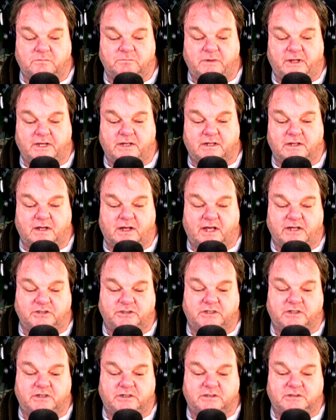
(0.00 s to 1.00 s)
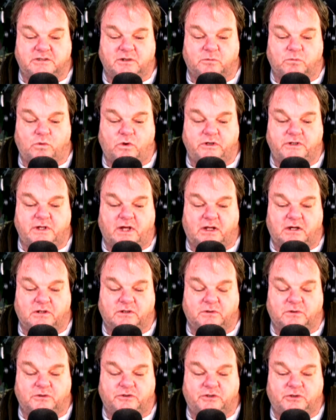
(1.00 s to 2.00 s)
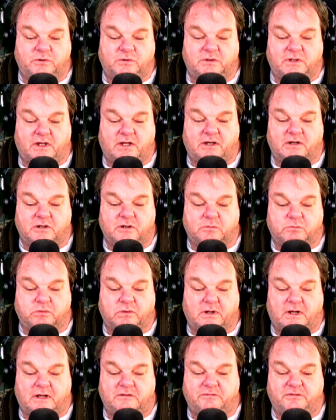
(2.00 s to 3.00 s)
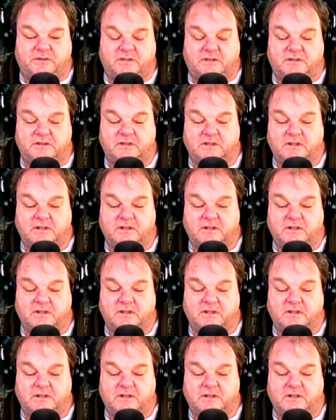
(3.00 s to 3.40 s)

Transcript: make, actually it's a $1 or $2 profit.